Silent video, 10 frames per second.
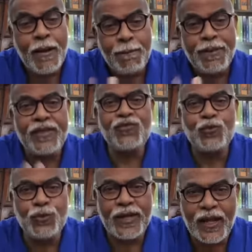Please
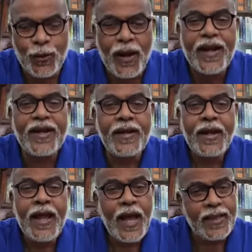do take a look at it
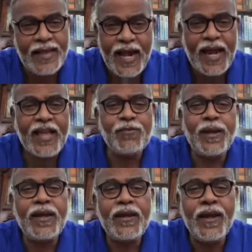and that has
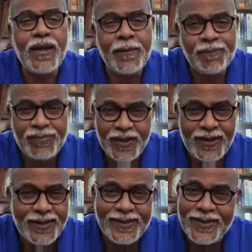been uh, uh,
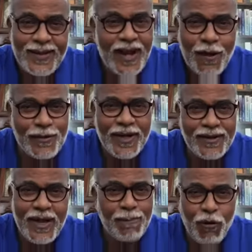lauded,
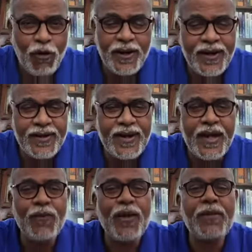applauded
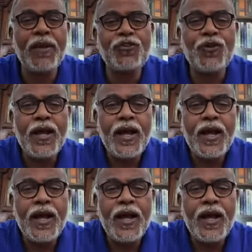uh, very much.